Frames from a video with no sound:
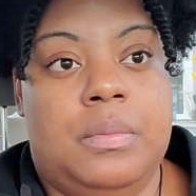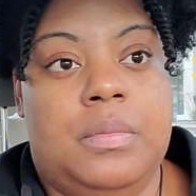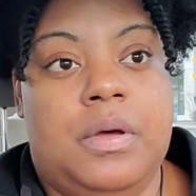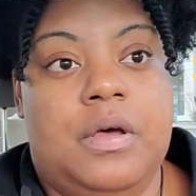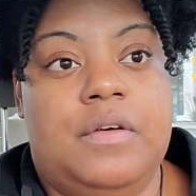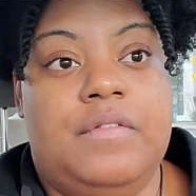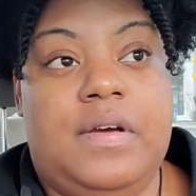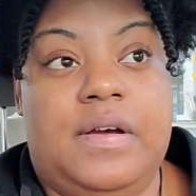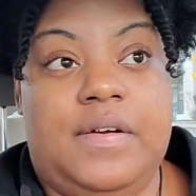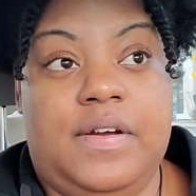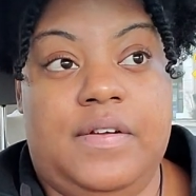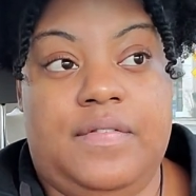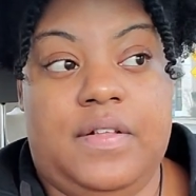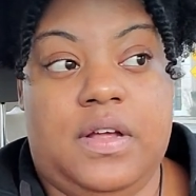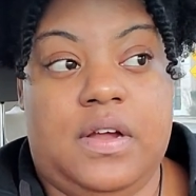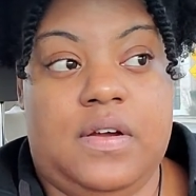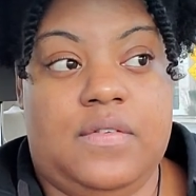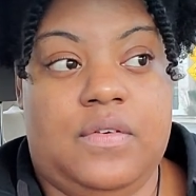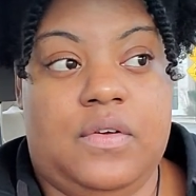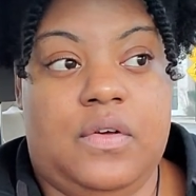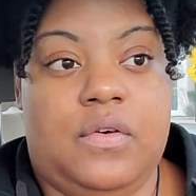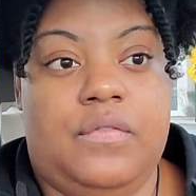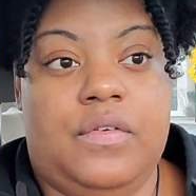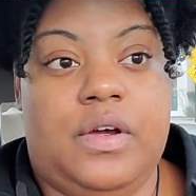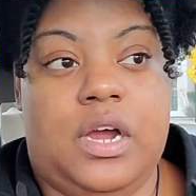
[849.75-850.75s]
Very
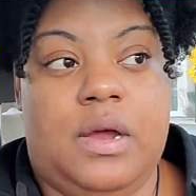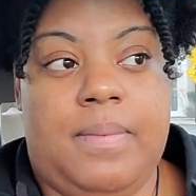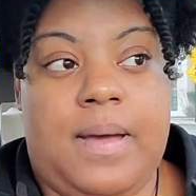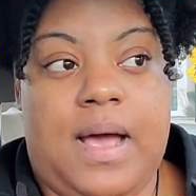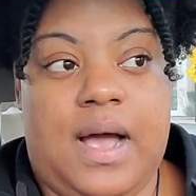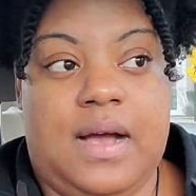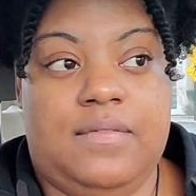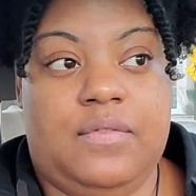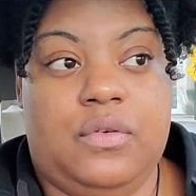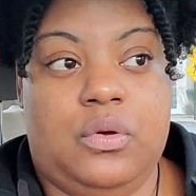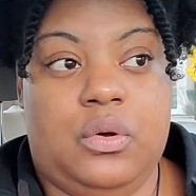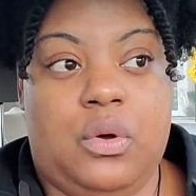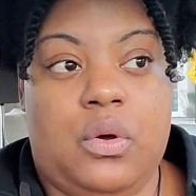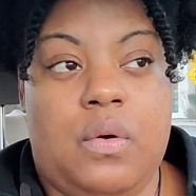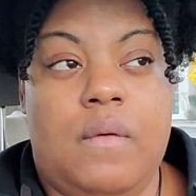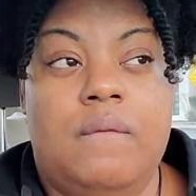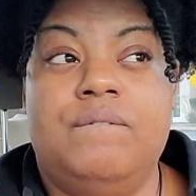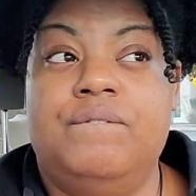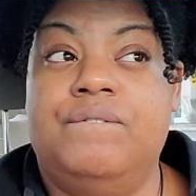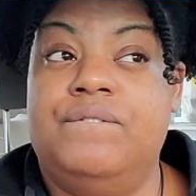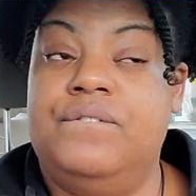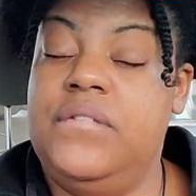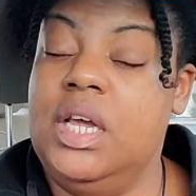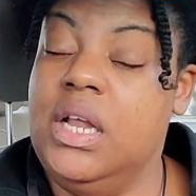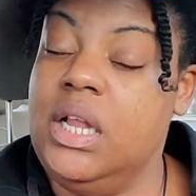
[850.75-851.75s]
flavorful, very impactful,
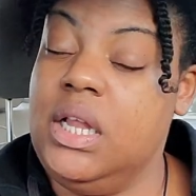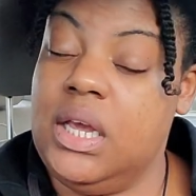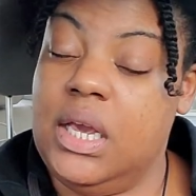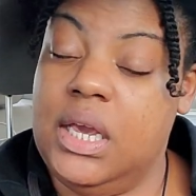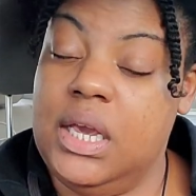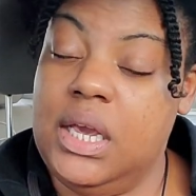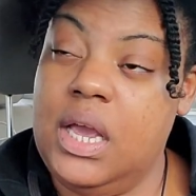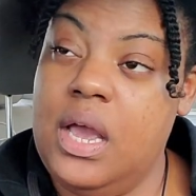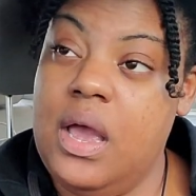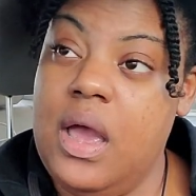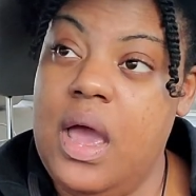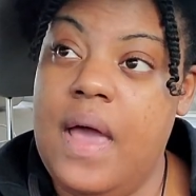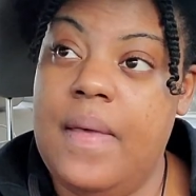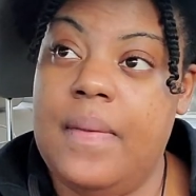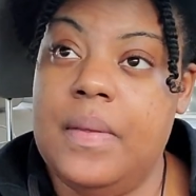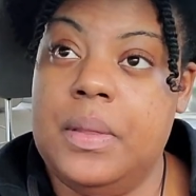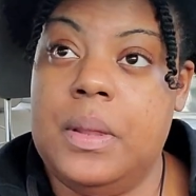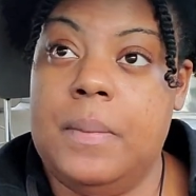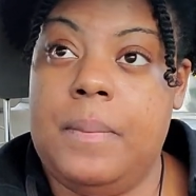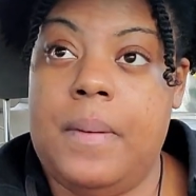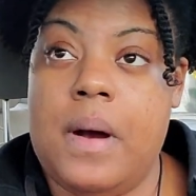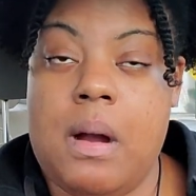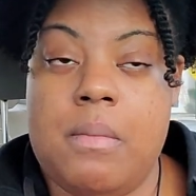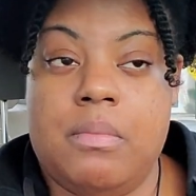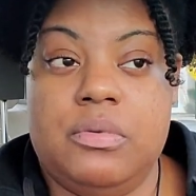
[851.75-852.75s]
filling. And then
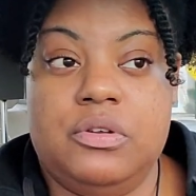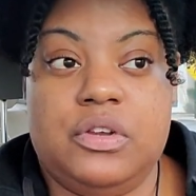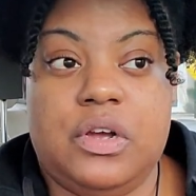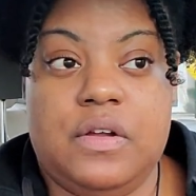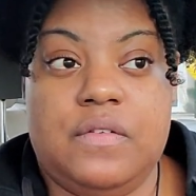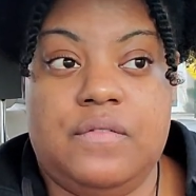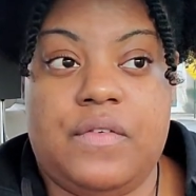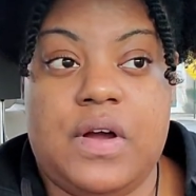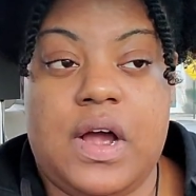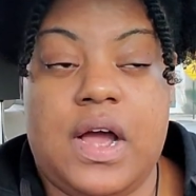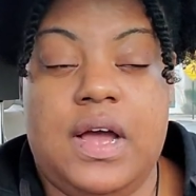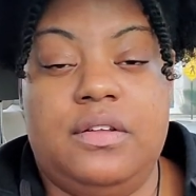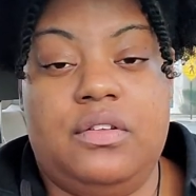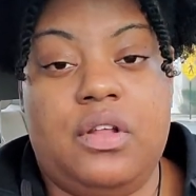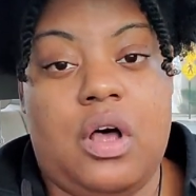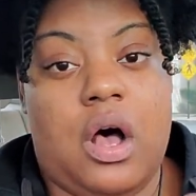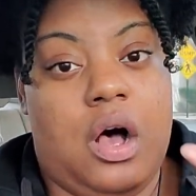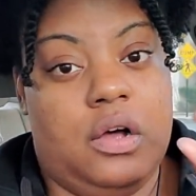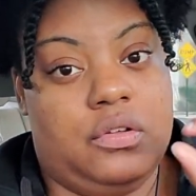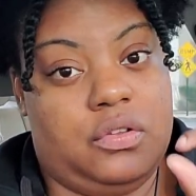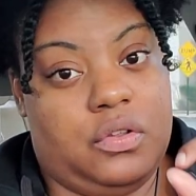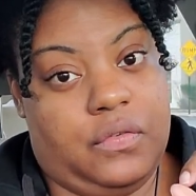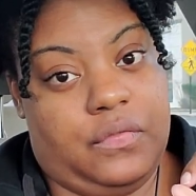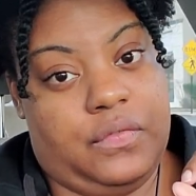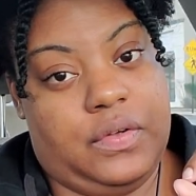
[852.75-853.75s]
the parmesan fries,
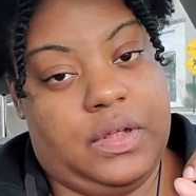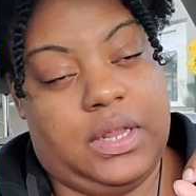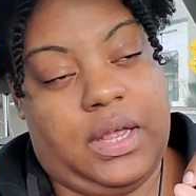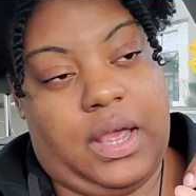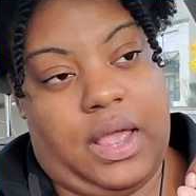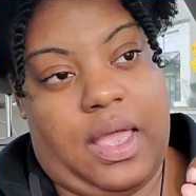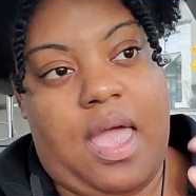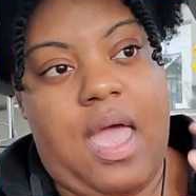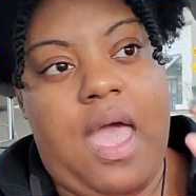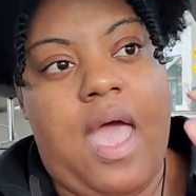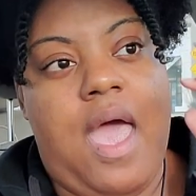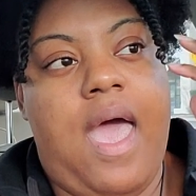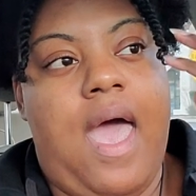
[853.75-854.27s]
also filling.